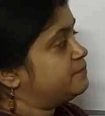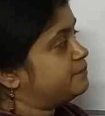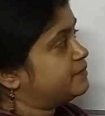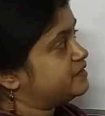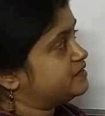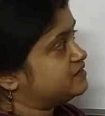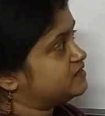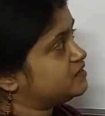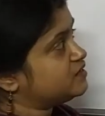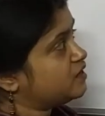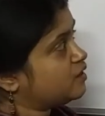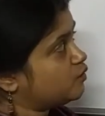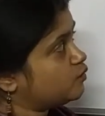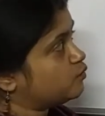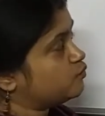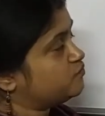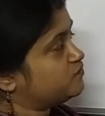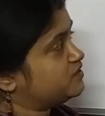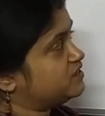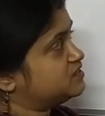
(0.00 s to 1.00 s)
But
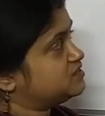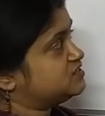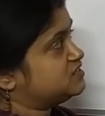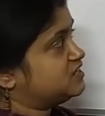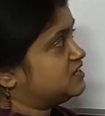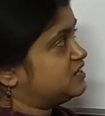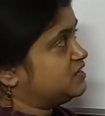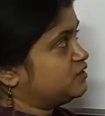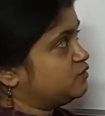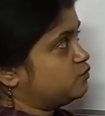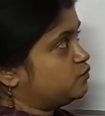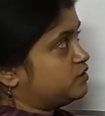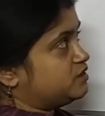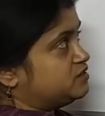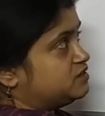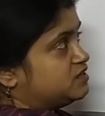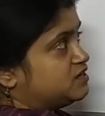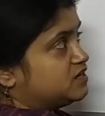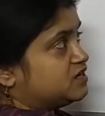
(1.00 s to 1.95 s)
now we are dealing with